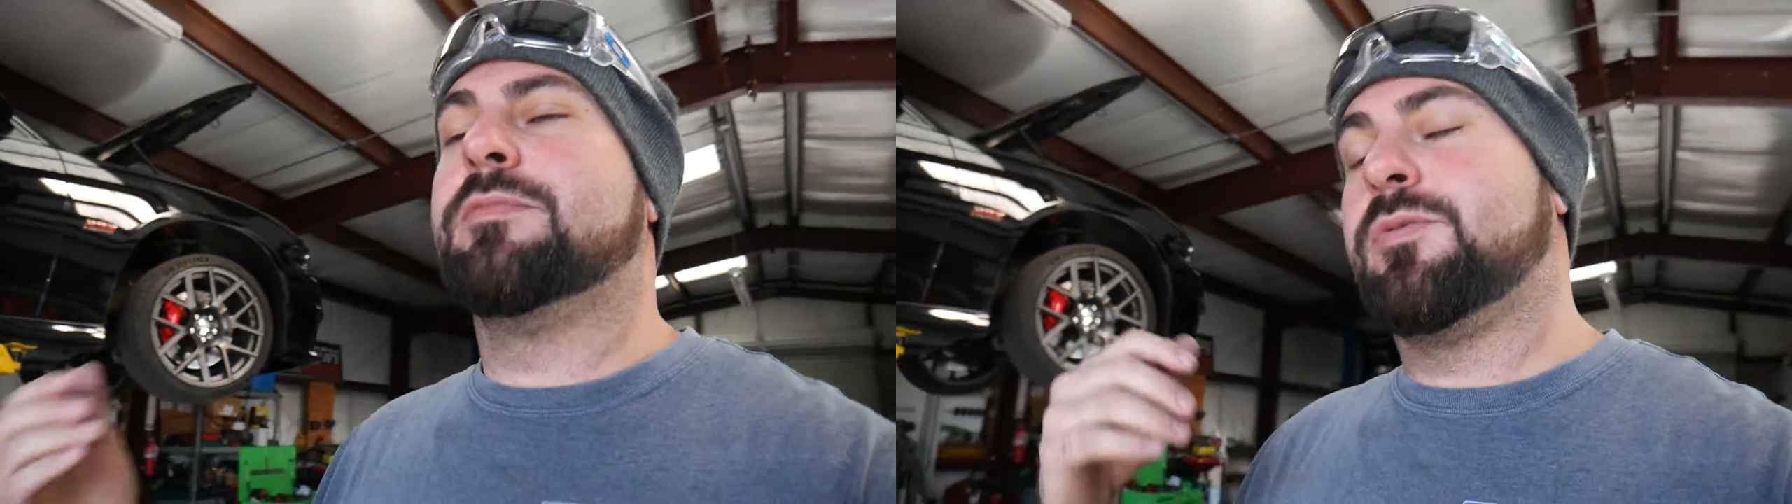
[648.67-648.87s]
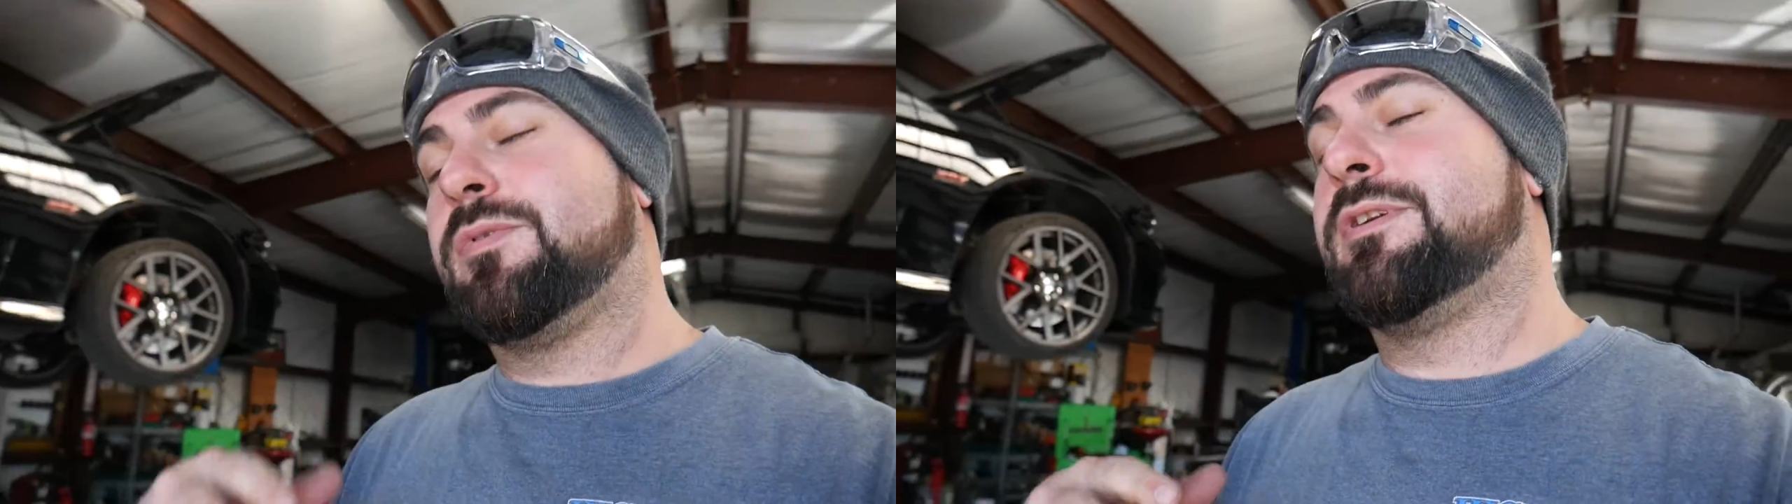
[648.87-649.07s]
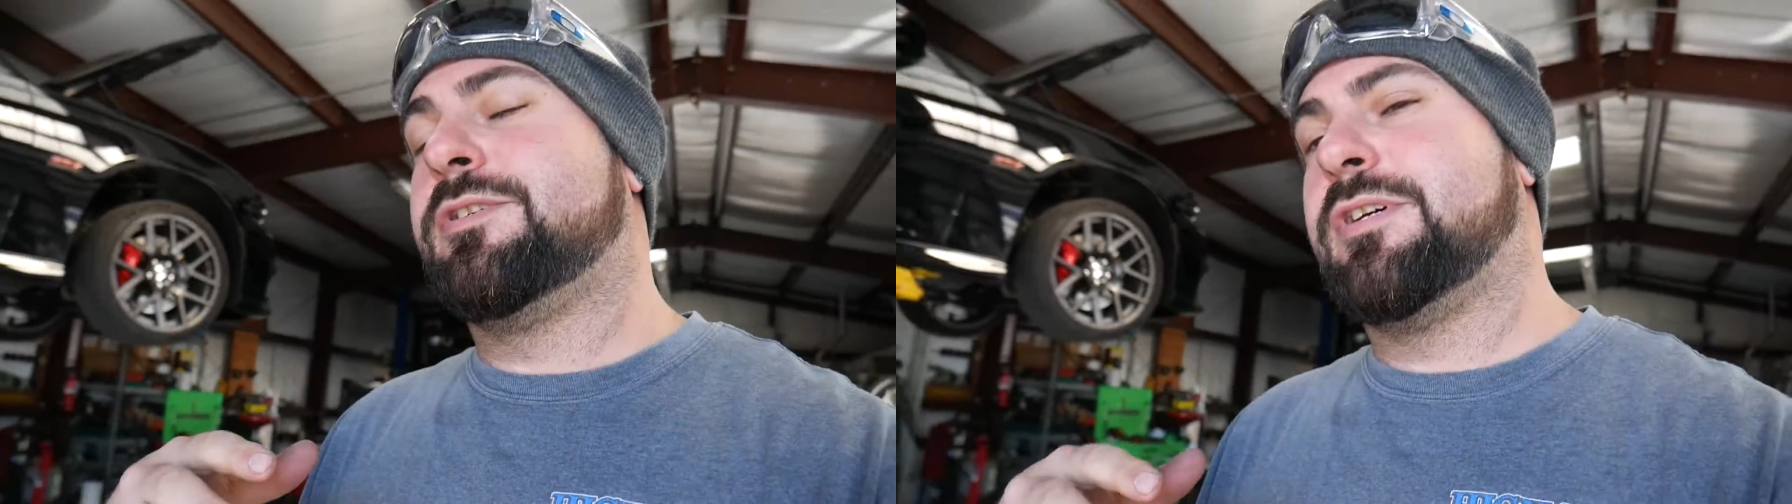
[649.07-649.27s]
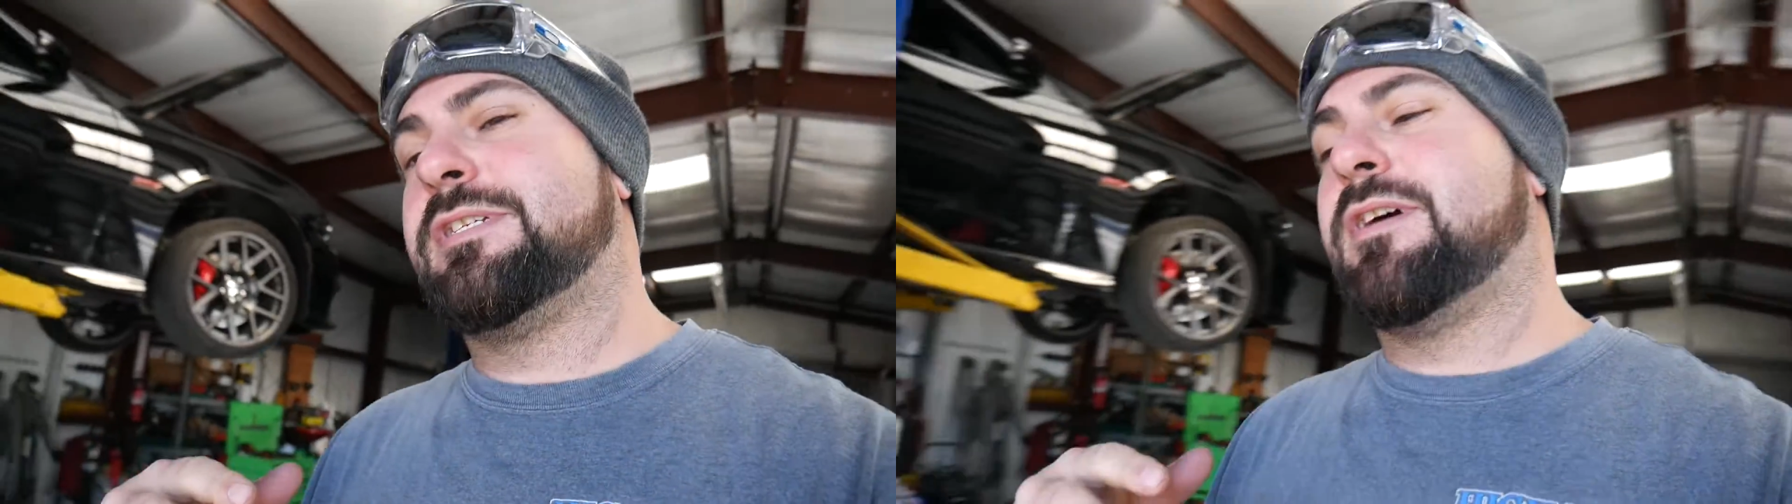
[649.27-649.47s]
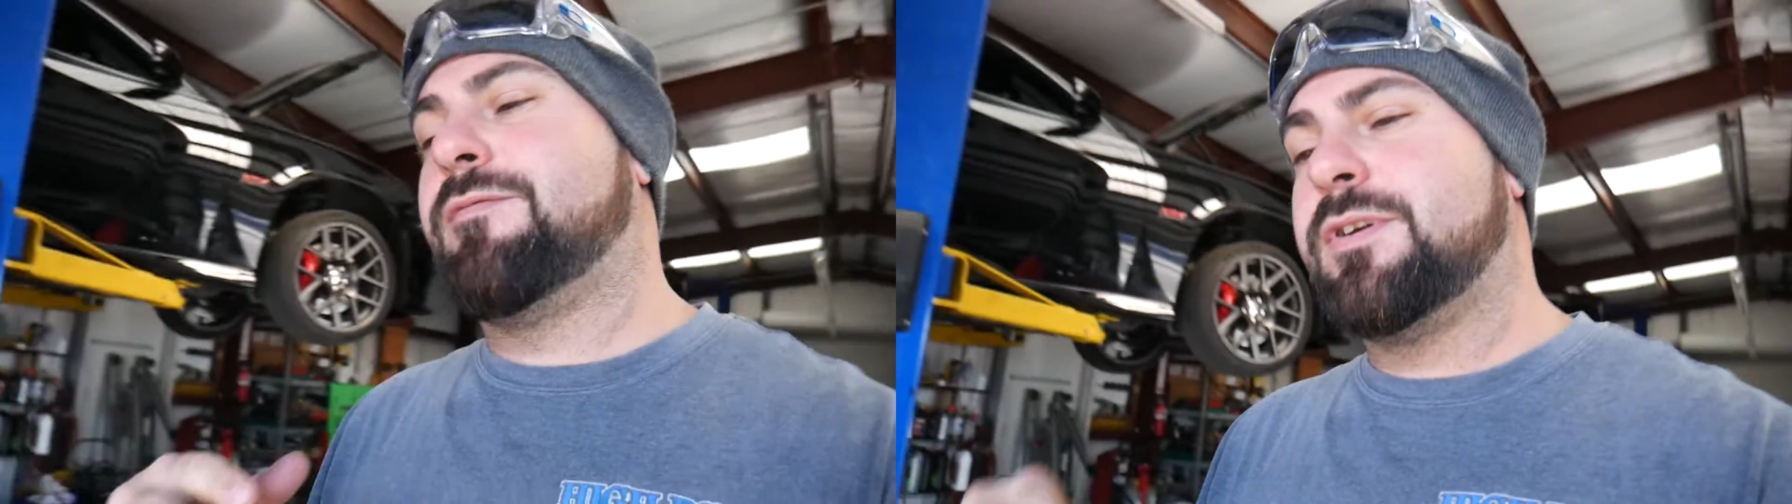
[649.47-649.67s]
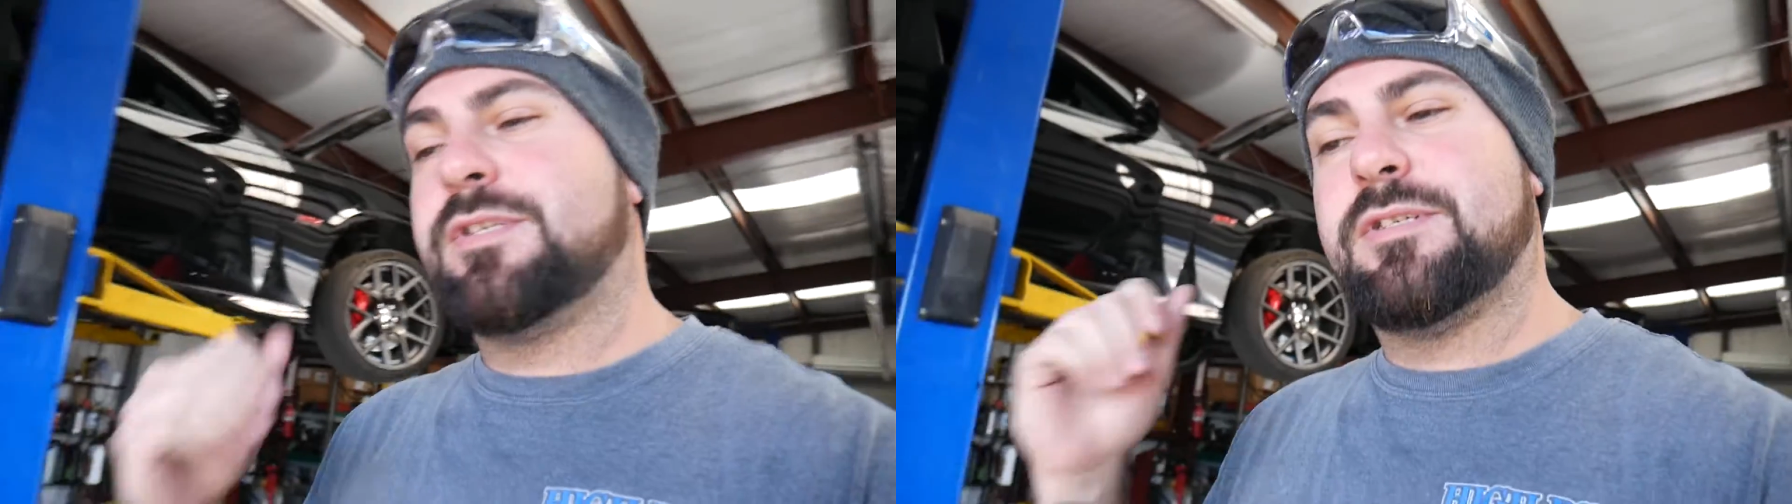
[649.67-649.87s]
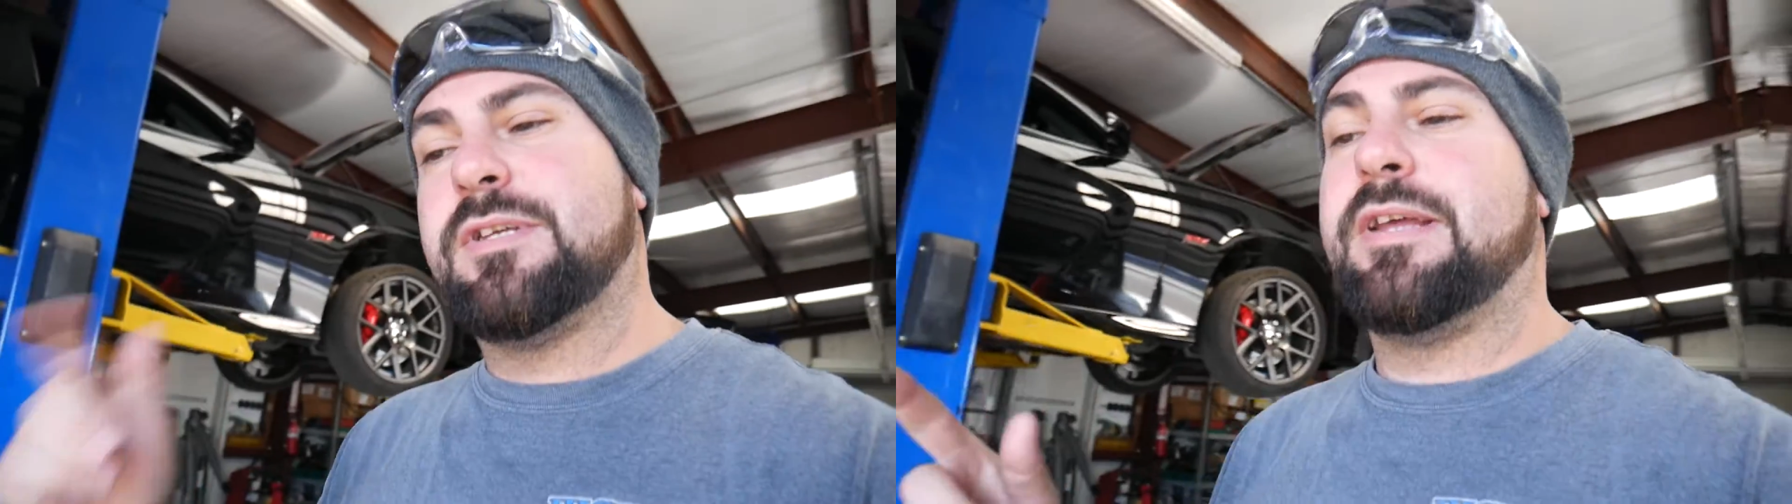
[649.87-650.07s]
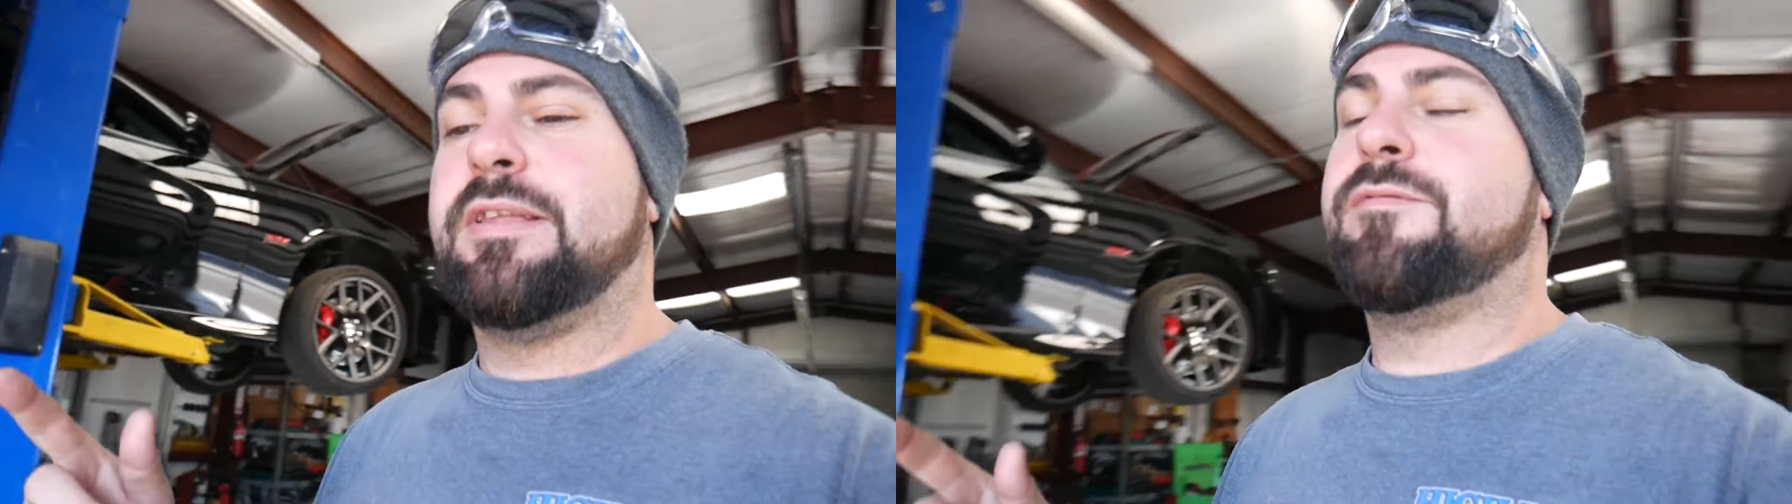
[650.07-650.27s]
so we're gonna address that first,
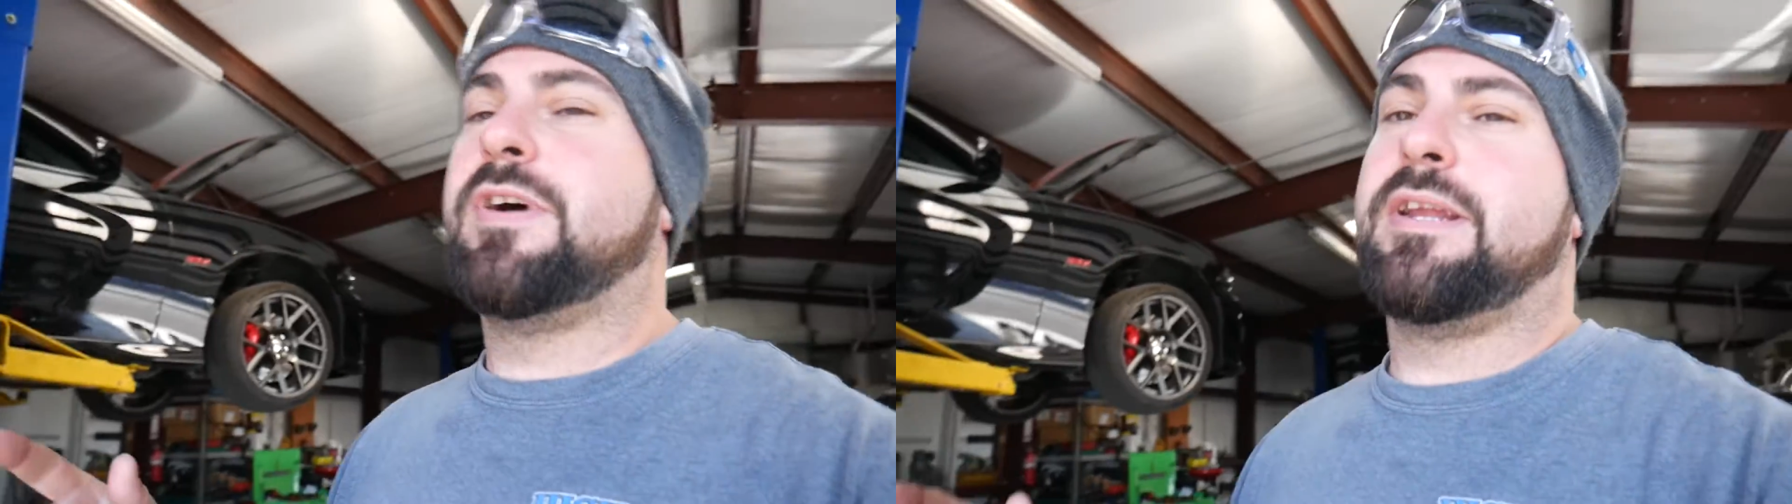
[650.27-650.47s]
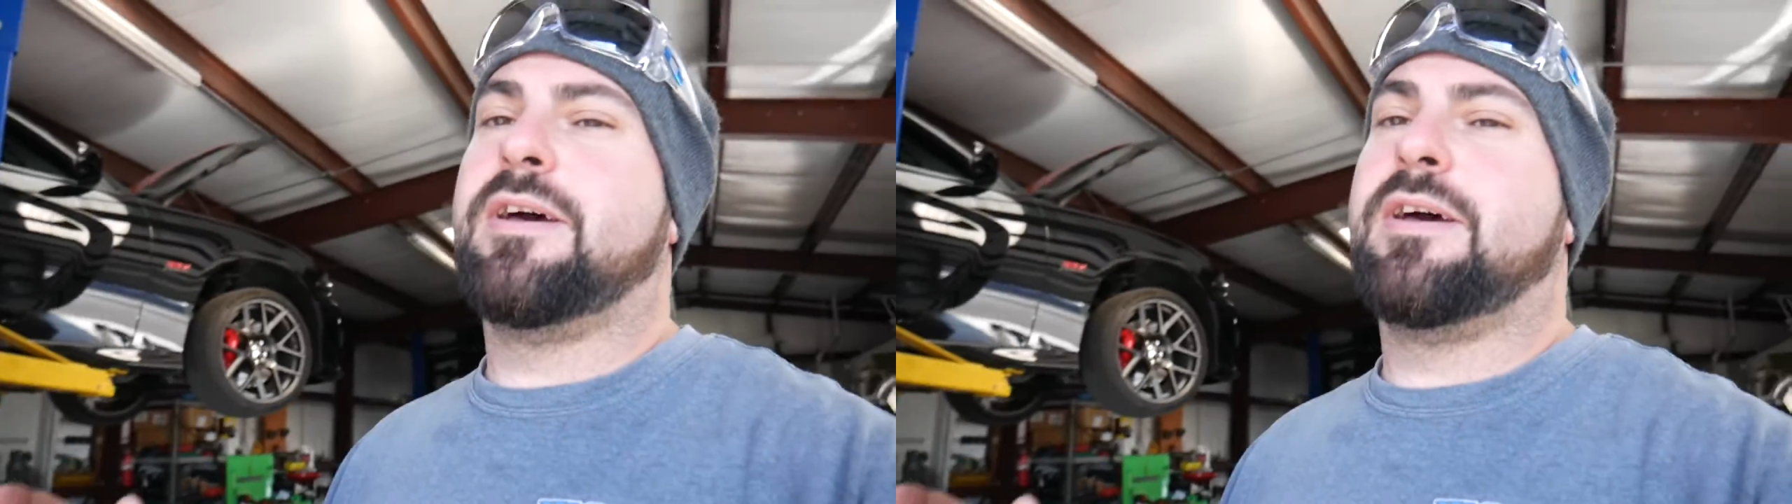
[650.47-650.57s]
and then find